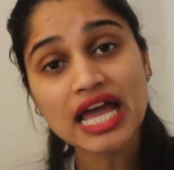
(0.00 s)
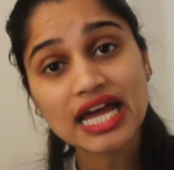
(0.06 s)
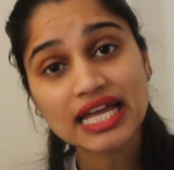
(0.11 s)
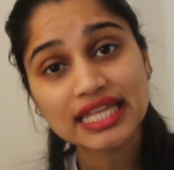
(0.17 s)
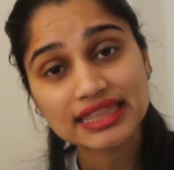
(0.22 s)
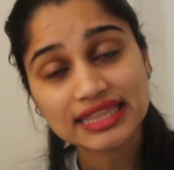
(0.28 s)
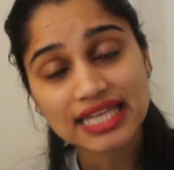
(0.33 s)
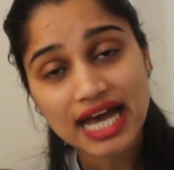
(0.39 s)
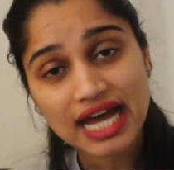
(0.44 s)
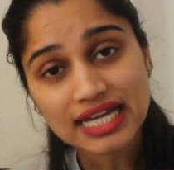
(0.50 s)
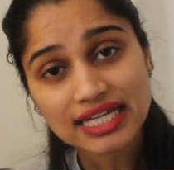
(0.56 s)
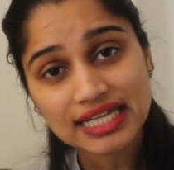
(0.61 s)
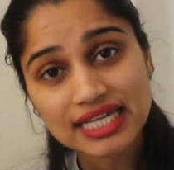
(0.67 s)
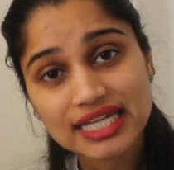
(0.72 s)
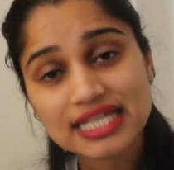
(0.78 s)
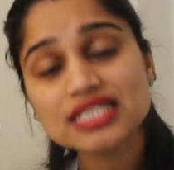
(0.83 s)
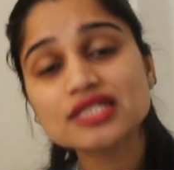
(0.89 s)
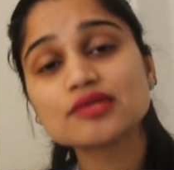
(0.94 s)
that
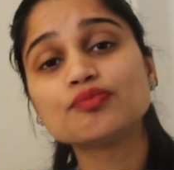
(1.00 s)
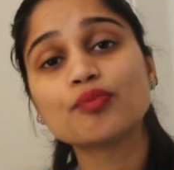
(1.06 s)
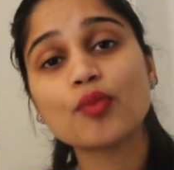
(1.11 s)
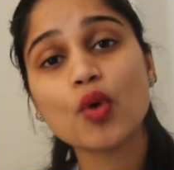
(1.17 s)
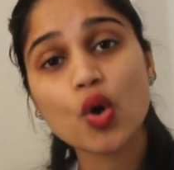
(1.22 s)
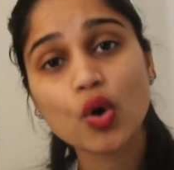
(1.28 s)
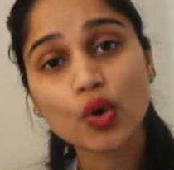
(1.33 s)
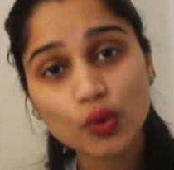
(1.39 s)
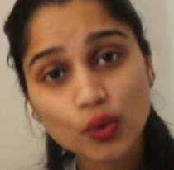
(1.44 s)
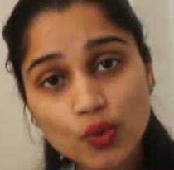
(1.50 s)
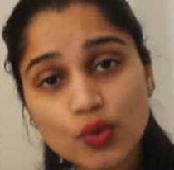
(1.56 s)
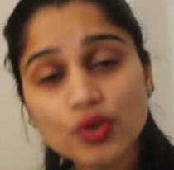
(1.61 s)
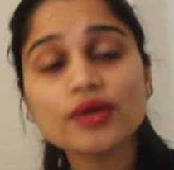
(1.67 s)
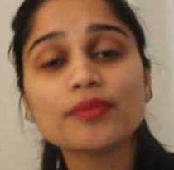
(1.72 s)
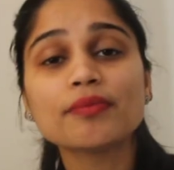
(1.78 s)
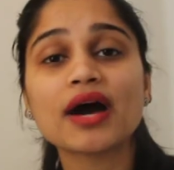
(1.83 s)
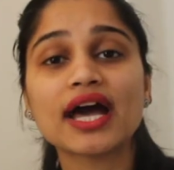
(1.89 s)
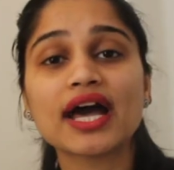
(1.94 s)
is
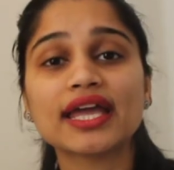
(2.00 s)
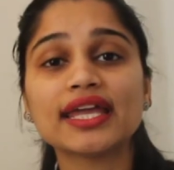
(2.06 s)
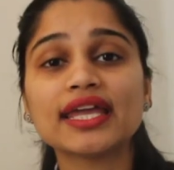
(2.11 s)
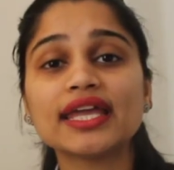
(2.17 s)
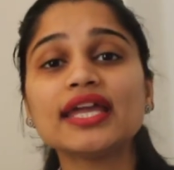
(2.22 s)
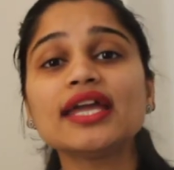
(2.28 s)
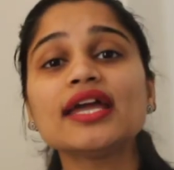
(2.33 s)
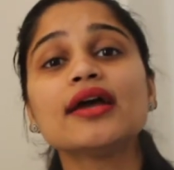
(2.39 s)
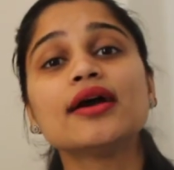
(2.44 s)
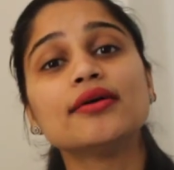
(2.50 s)
borrowed by